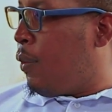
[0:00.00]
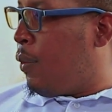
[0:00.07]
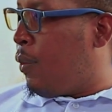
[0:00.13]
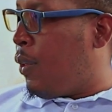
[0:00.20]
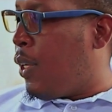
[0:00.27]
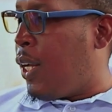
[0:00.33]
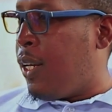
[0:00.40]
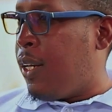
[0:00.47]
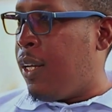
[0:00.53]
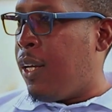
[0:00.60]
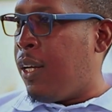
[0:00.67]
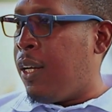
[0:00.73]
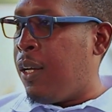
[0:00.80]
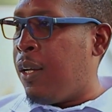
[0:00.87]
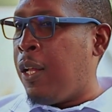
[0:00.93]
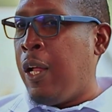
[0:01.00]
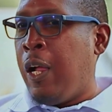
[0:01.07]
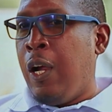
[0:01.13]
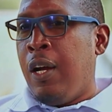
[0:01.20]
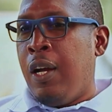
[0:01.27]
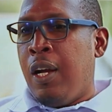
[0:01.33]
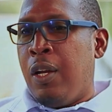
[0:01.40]
And,
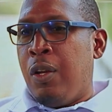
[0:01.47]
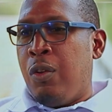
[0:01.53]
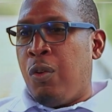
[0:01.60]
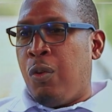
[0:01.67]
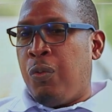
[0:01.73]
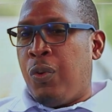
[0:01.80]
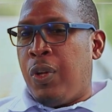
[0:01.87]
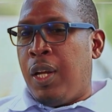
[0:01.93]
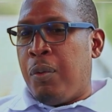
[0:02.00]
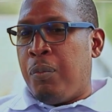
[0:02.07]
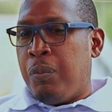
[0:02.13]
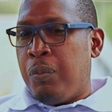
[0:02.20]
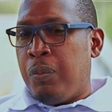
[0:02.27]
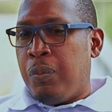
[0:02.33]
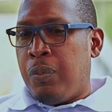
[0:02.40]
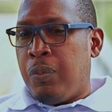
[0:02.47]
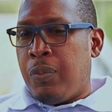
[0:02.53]
for them,